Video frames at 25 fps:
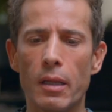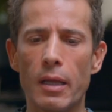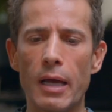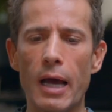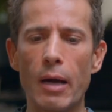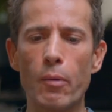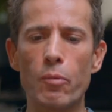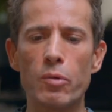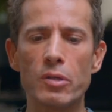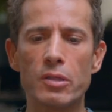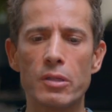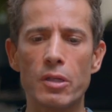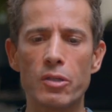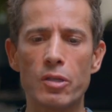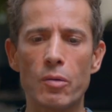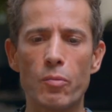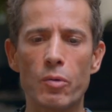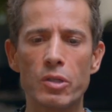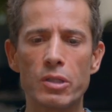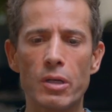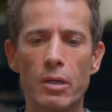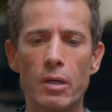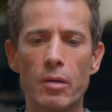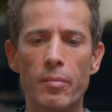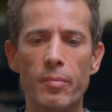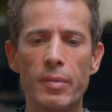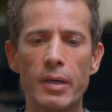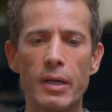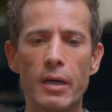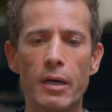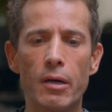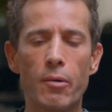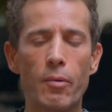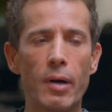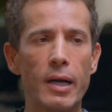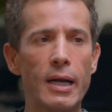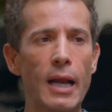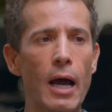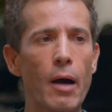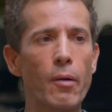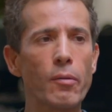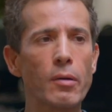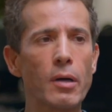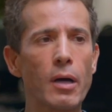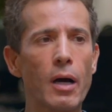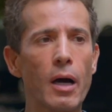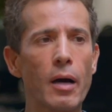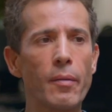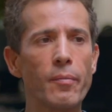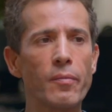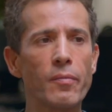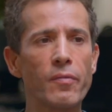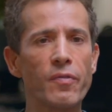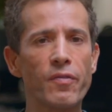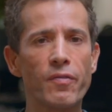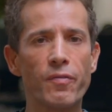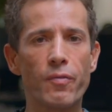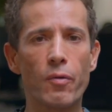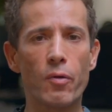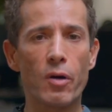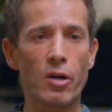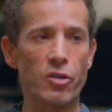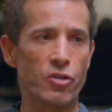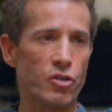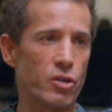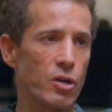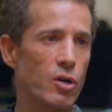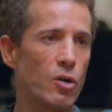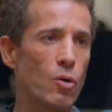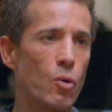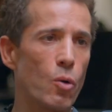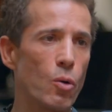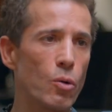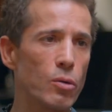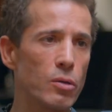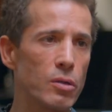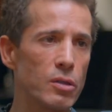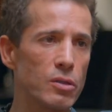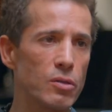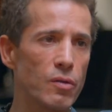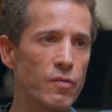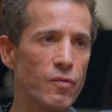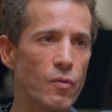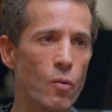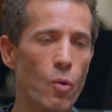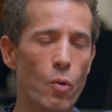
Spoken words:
the acquisition was going to be a great outcome for our shareholders, of